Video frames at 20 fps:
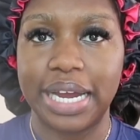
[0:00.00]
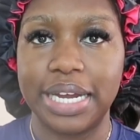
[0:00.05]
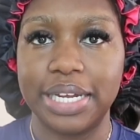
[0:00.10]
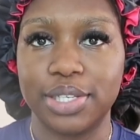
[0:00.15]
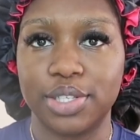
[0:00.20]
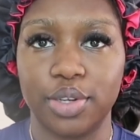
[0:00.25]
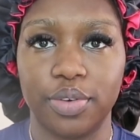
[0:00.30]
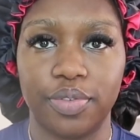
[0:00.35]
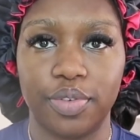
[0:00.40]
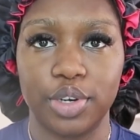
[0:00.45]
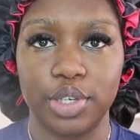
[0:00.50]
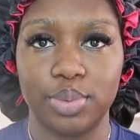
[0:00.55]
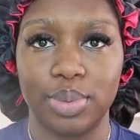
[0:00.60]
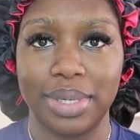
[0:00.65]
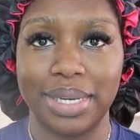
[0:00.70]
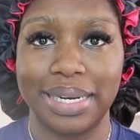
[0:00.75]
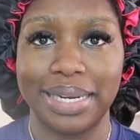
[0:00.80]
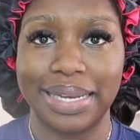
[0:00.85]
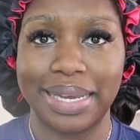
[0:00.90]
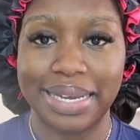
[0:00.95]
guys, so first we're
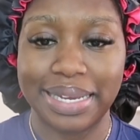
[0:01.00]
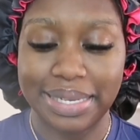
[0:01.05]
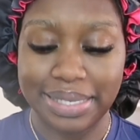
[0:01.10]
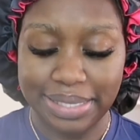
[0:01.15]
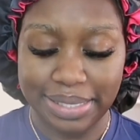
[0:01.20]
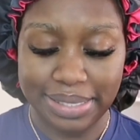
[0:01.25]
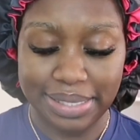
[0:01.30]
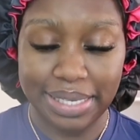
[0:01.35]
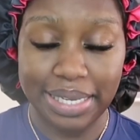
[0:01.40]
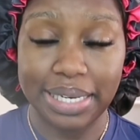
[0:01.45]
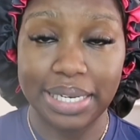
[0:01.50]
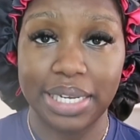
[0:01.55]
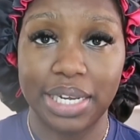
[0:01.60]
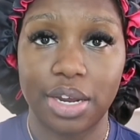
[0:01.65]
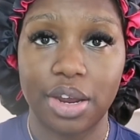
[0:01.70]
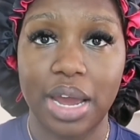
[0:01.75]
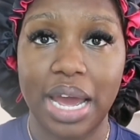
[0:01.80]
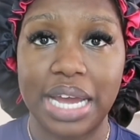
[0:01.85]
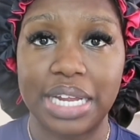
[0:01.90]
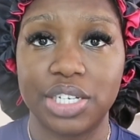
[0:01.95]
gonna get into
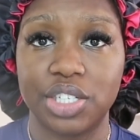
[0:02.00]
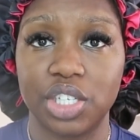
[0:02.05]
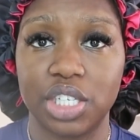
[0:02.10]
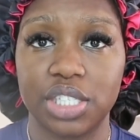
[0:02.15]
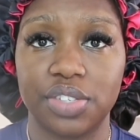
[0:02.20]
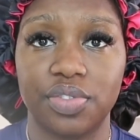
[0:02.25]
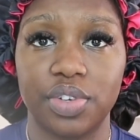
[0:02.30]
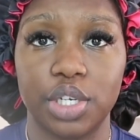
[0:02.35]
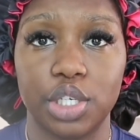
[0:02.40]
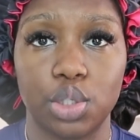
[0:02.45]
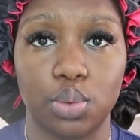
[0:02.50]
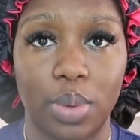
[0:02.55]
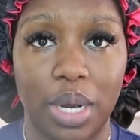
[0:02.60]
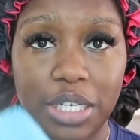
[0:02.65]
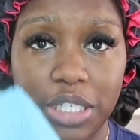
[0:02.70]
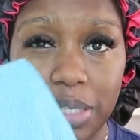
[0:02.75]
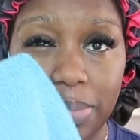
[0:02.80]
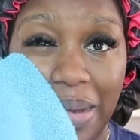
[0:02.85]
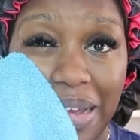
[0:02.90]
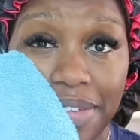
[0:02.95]
skincare. I just finished
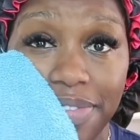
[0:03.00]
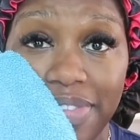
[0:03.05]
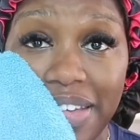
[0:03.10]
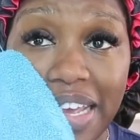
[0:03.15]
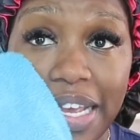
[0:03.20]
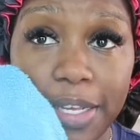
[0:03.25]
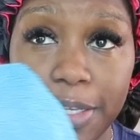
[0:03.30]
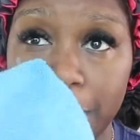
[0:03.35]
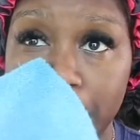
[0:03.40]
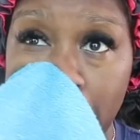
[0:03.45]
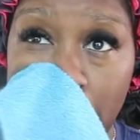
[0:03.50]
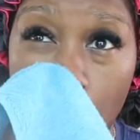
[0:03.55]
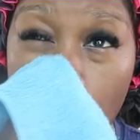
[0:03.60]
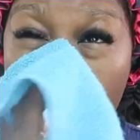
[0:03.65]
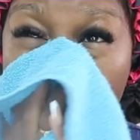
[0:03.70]
washing my face,